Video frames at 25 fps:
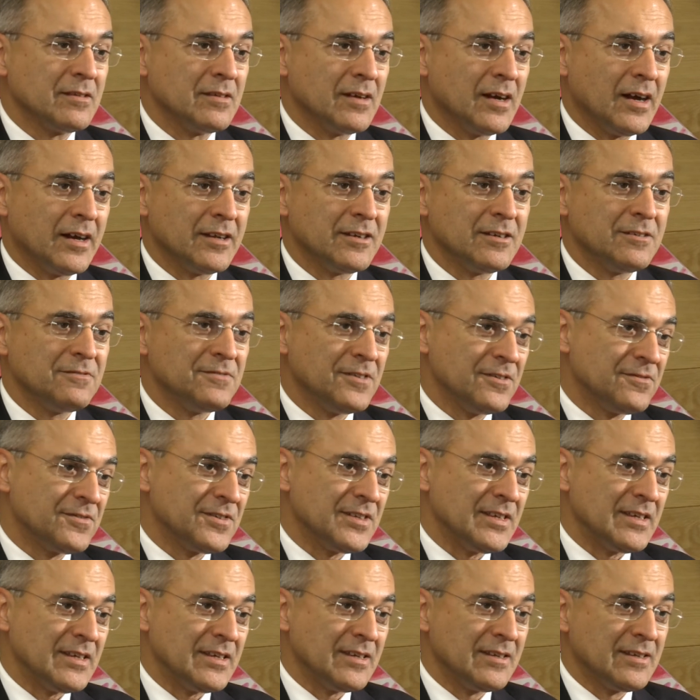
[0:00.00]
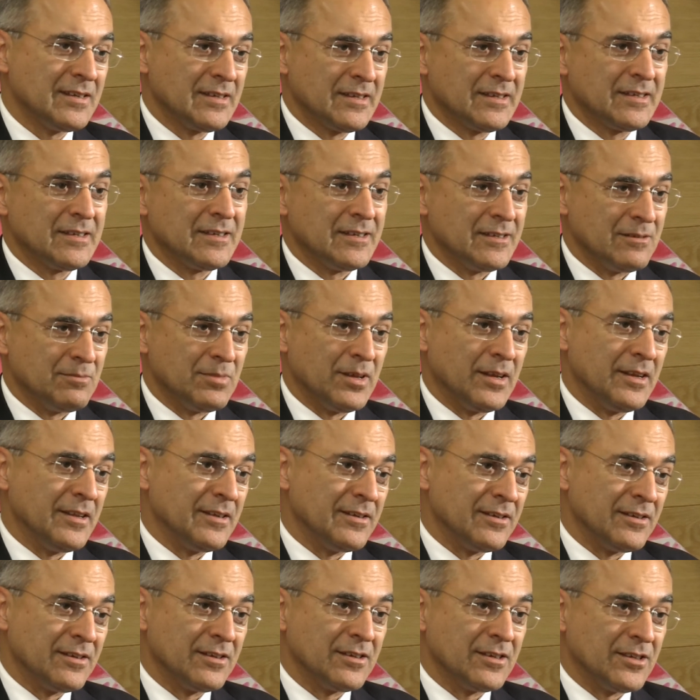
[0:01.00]
150
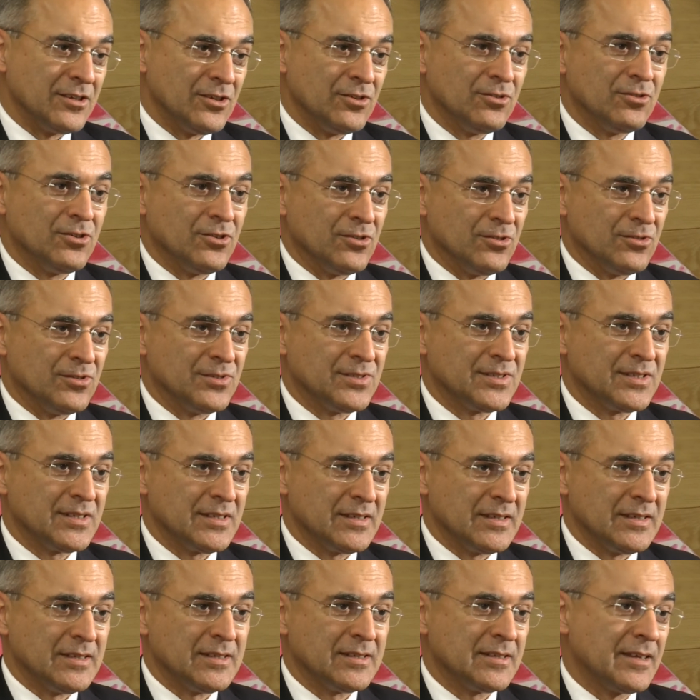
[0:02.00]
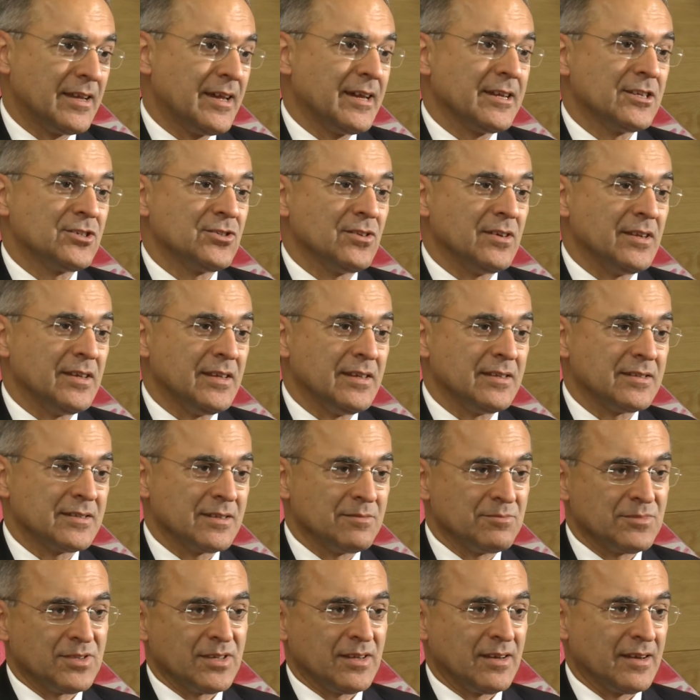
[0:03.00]
billion euros is actually
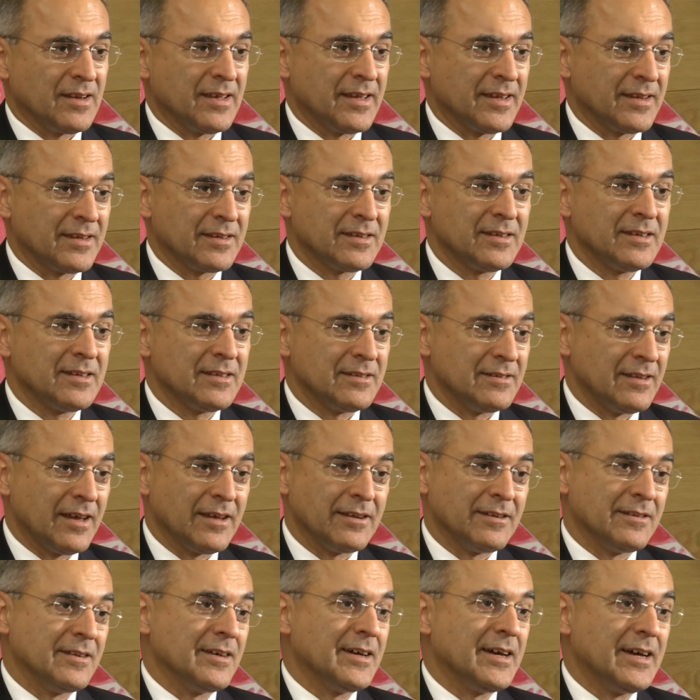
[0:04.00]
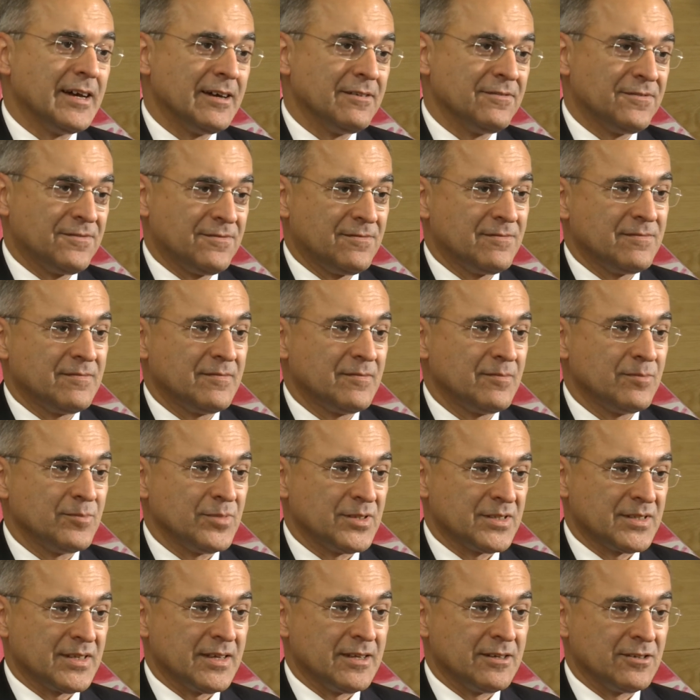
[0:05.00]
something like
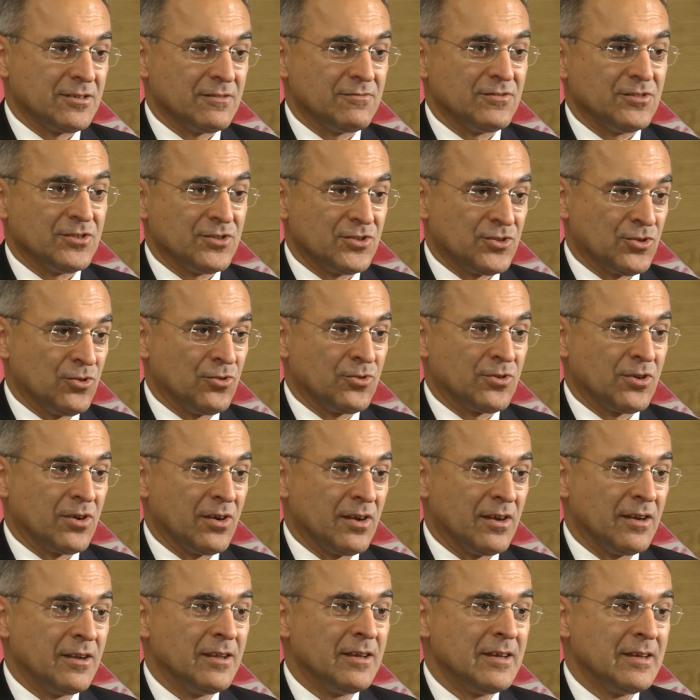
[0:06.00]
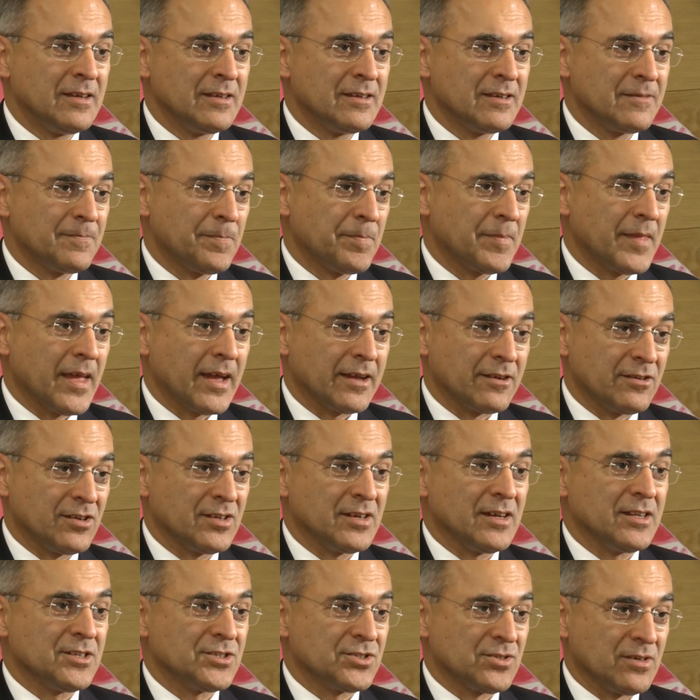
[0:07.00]
9.5% of the total
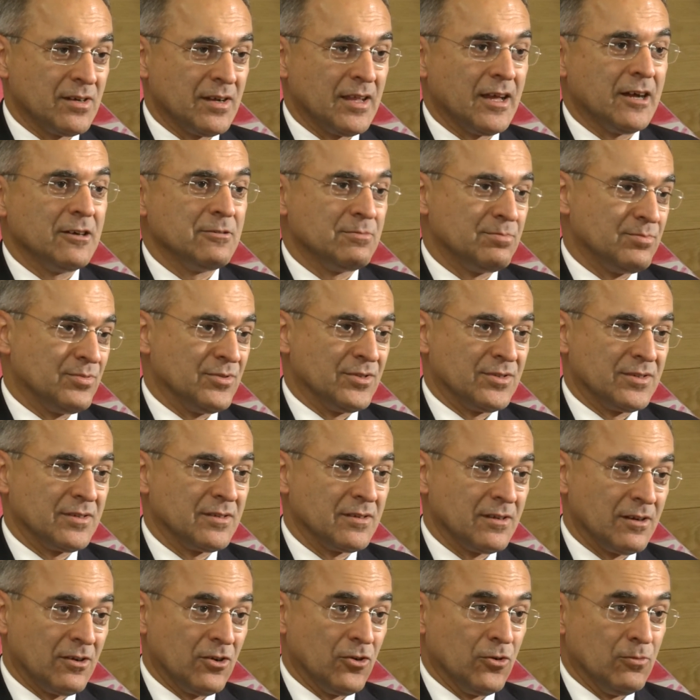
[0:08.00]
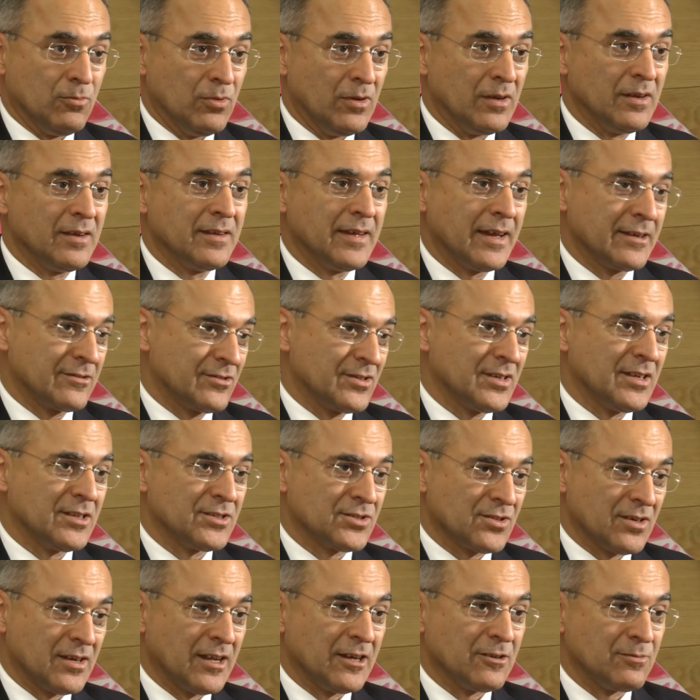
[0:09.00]
agricultural output, global
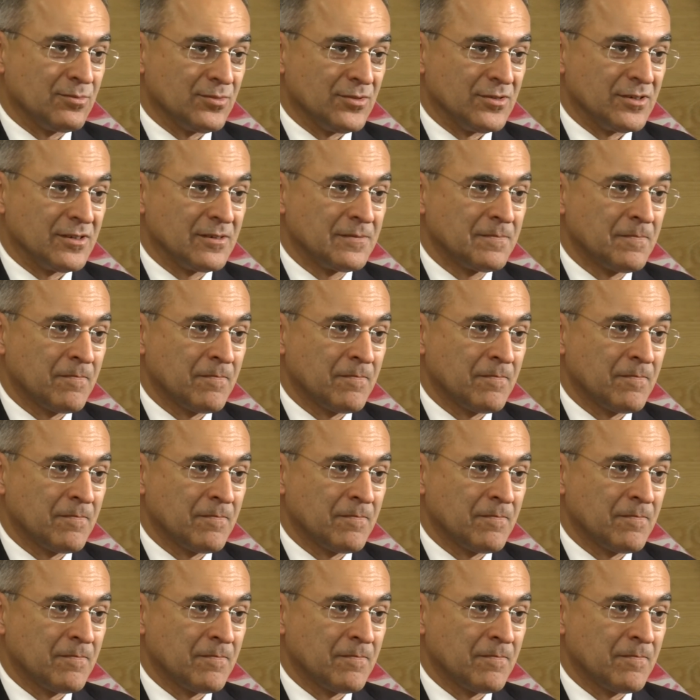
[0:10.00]
agricultural output.